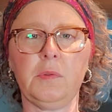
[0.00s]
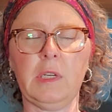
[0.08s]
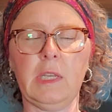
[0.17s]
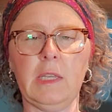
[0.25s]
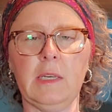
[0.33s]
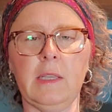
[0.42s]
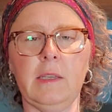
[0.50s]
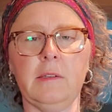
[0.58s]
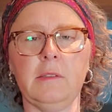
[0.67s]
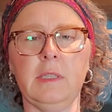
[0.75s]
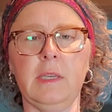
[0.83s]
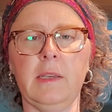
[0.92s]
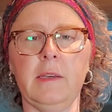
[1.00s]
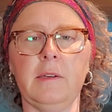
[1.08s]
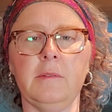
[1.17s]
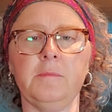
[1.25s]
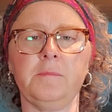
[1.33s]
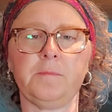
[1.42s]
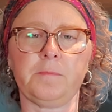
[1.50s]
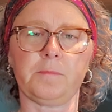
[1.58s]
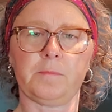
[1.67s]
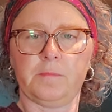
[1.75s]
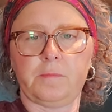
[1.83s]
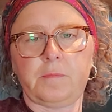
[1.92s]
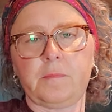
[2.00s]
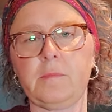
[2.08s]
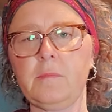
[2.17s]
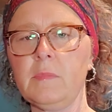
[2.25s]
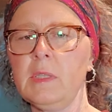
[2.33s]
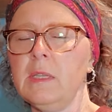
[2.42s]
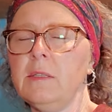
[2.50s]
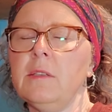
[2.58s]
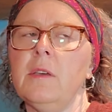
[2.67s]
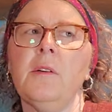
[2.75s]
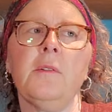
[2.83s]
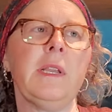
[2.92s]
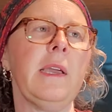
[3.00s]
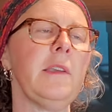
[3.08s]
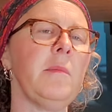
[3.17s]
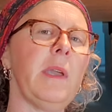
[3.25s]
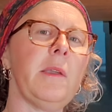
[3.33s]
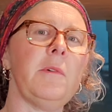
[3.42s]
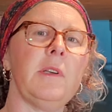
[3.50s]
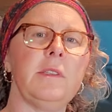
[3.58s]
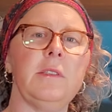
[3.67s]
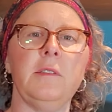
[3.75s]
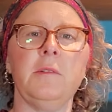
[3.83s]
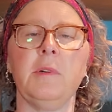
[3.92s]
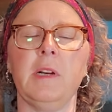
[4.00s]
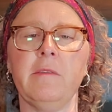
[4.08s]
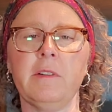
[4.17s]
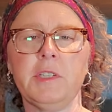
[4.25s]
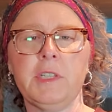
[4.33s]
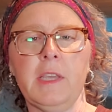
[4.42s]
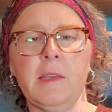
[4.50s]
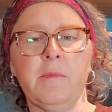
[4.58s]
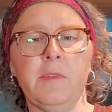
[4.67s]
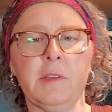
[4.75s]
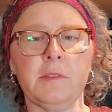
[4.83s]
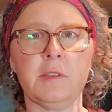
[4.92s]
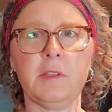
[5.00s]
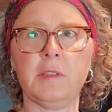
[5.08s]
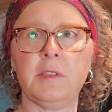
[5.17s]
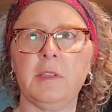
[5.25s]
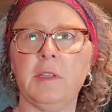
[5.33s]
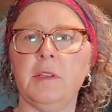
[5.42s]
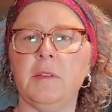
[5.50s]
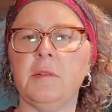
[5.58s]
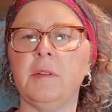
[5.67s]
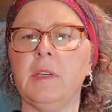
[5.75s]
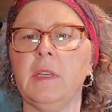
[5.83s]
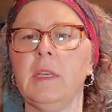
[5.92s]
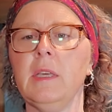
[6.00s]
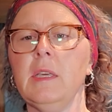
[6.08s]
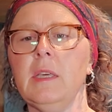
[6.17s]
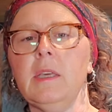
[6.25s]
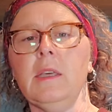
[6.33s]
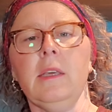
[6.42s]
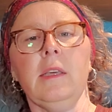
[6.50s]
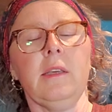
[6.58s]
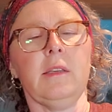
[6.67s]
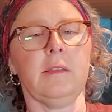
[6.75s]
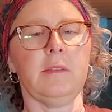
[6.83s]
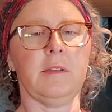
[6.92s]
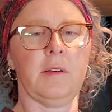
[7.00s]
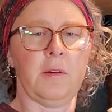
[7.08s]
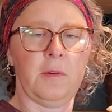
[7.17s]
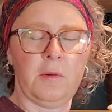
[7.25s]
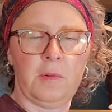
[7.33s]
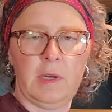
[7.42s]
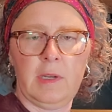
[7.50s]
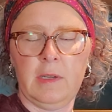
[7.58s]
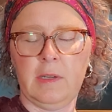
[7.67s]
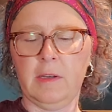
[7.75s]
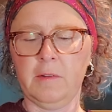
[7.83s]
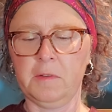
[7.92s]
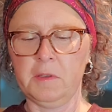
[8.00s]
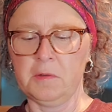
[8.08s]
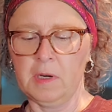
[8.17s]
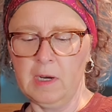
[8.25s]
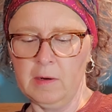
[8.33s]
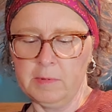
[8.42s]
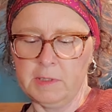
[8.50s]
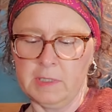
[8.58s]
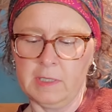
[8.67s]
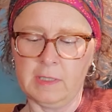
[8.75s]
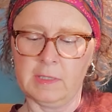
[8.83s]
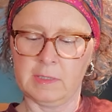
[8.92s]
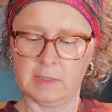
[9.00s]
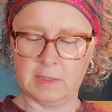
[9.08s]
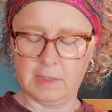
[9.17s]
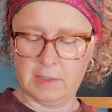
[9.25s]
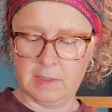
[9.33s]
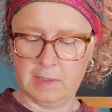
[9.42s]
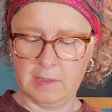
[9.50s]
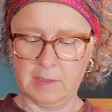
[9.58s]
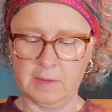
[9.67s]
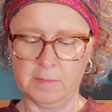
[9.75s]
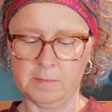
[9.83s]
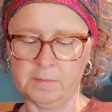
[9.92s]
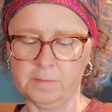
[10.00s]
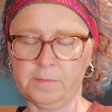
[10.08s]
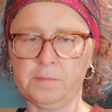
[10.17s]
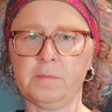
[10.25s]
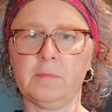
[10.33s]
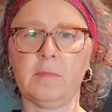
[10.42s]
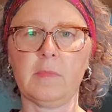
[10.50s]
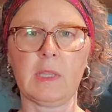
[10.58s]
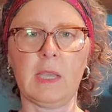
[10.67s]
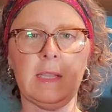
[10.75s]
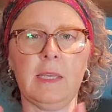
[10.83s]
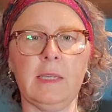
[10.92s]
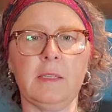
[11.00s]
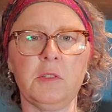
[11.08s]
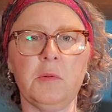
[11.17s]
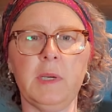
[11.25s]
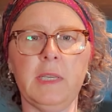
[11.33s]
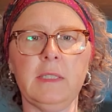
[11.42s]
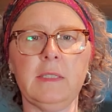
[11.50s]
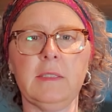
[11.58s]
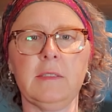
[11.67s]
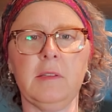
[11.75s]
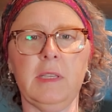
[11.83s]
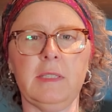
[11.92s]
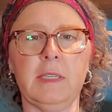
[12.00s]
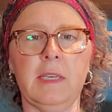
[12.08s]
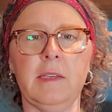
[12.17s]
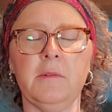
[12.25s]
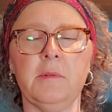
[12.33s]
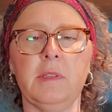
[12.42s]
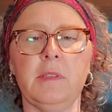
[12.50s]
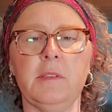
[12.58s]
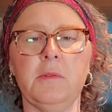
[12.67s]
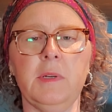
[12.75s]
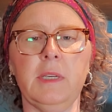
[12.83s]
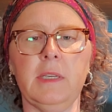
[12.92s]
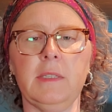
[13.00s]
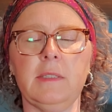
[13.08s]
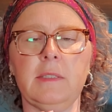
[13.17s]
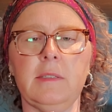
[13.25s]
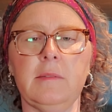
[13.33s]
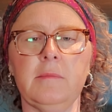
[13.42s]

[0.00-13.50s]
Inhale down. So now you may want to do whatever shape feels good to you. So a few options. I like a twist, so let's end with a twist.